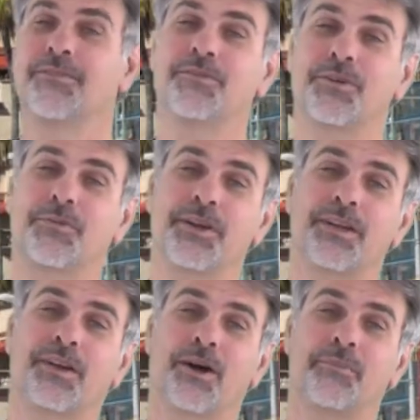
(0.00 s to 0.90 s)
feel free
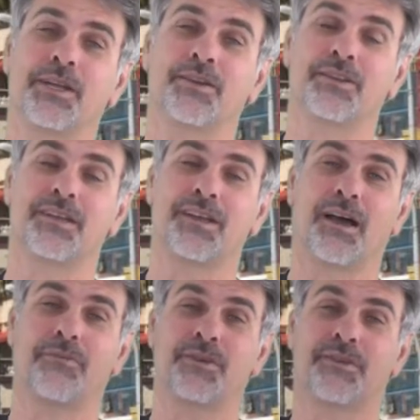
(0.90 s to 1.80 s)
to call me here at the
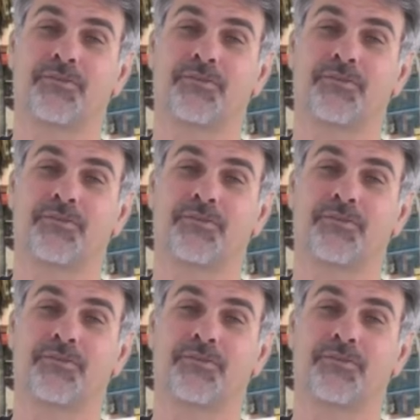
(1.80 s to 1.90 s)
office.